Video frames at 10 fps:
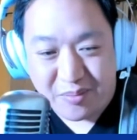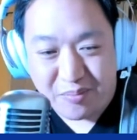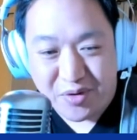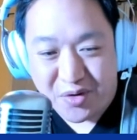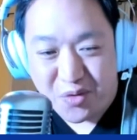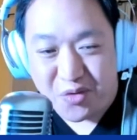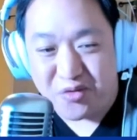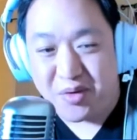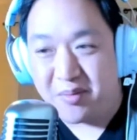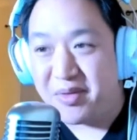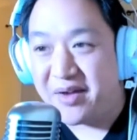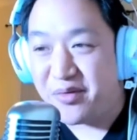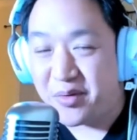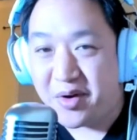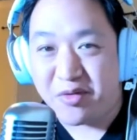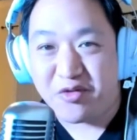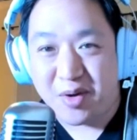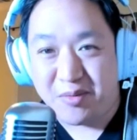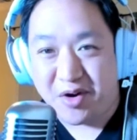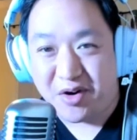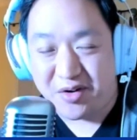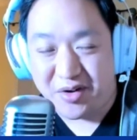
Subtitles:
pretty cool streaming platform called Streamyard.